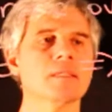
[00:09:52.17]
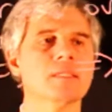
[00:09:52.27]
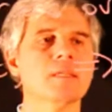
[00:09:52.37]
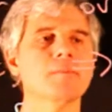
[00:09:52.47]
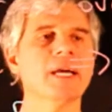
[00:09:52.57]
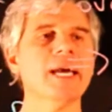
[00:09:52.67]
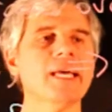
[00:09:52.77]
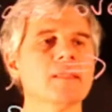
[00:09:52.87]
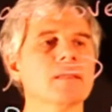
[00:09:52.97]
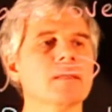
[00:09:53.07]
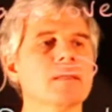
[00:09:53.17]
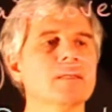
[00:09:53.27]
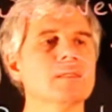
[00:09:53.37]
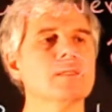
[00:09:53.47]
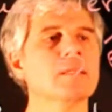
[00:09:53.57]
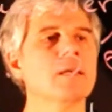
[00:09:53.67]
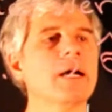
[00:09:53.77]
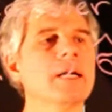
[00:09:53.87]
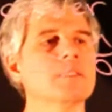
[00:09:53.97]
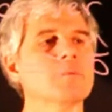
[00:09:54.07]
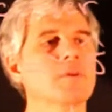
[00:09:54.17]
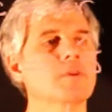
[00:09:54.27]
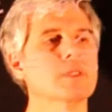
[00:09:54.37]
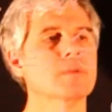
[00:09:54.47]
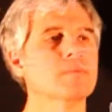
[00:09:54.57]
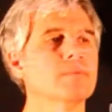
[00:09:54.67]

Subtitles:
sigma hat is an isomorphism.